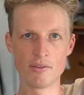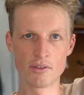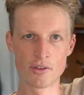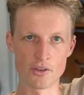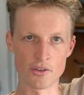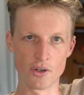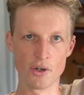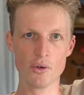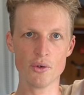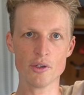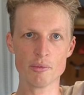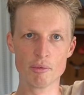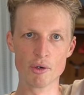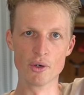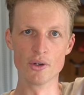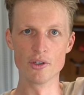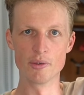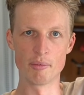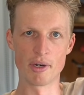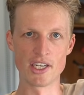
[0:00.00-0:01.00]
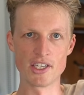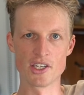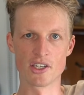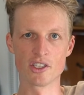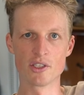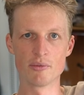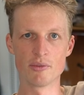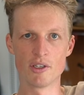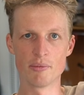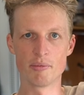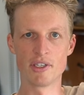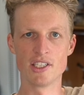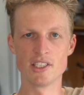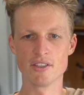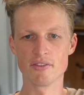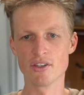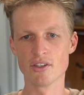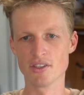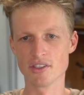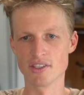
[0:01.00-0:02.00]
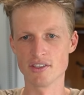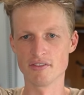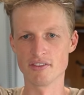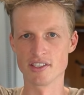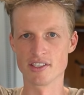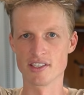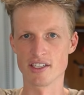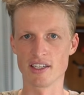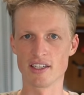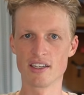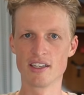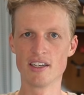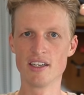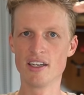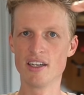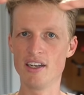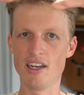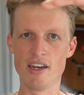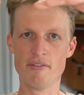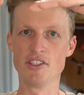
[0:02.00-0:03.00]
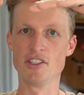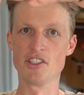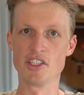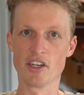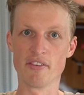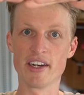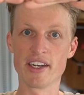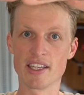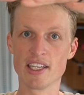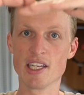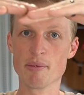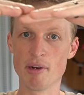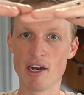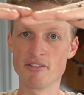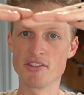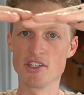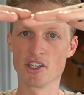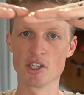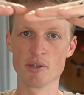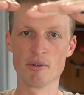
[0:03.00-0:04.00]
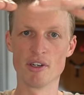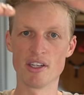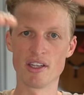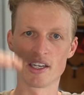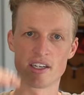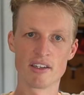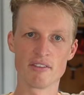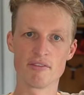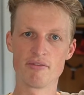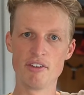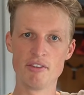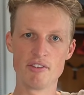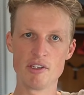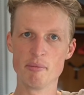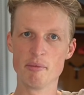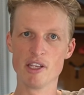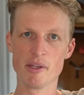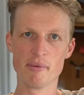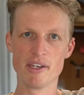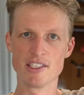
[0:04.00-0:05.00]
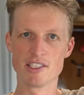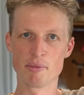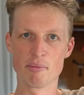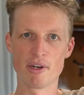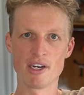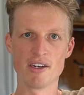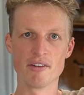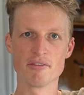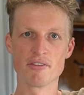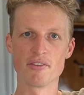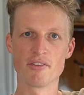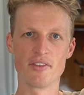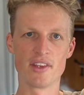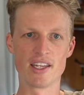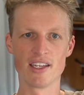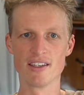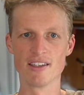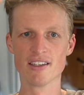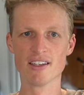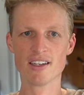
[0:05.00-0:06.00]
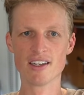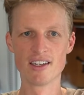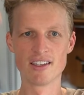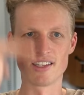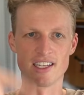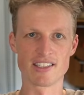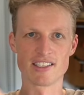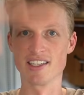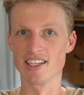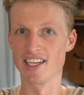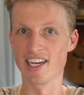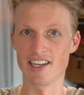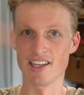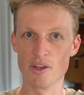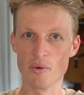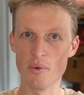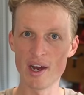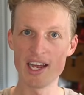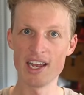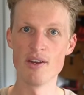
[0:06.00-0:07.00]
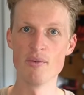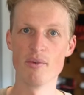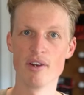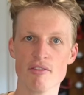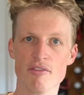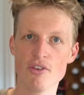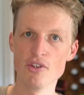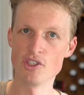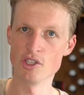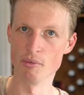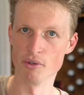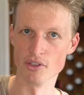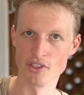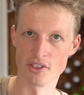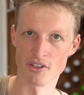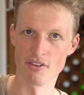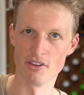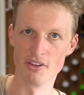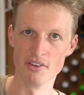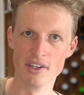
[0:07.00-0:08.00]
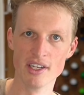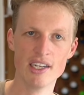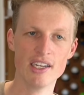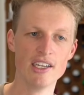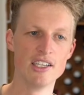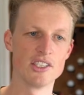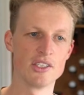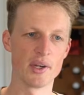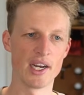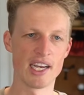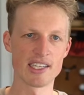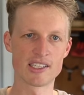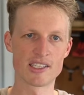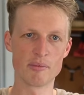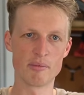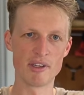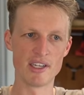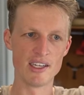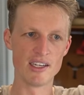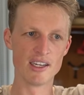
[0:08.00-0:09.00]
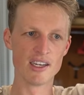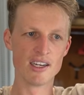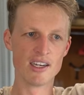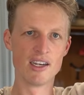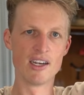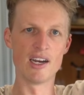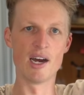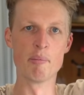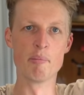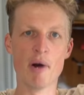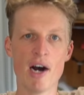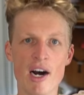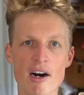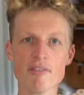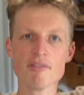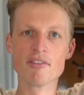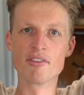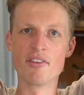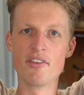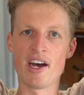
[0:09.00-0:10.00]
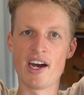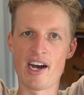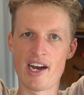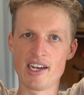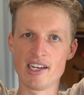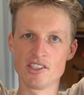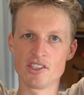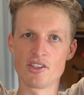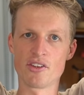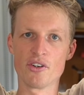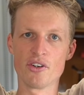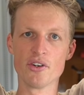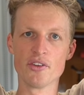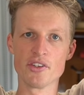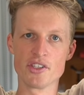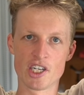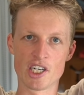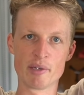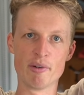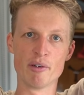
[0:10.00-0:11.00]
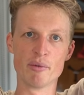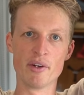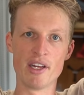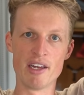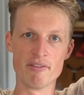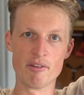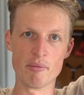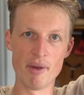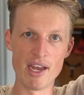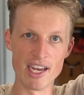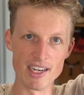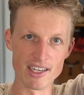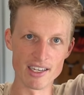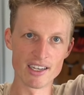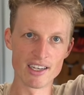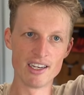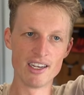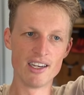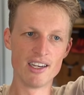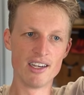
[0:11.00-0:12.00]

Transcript: thrown ball by Jugglebot, because of course if it's directly above Jugglebot, like 50 millimeters above, then that's going to get in the way when future balls are thrown. So it has to be above the highest throw that Jugglebot will ever make,